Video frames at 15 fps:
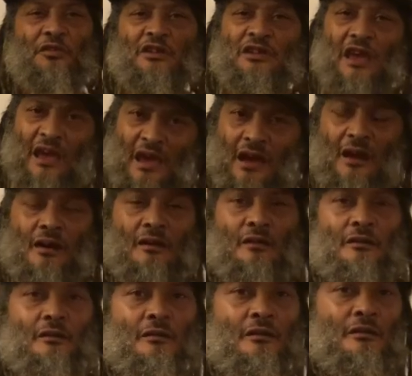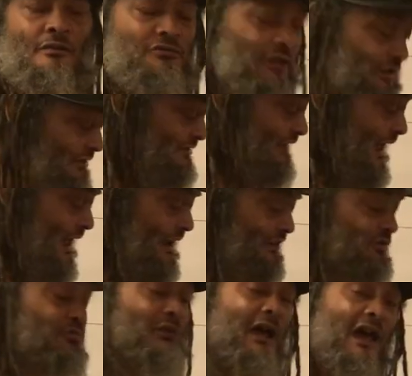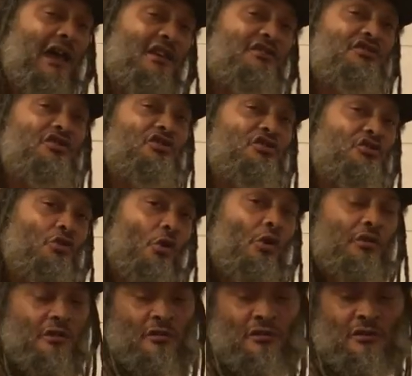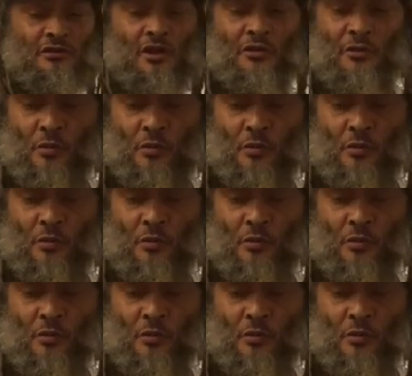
the year, these signs rise shorter. In other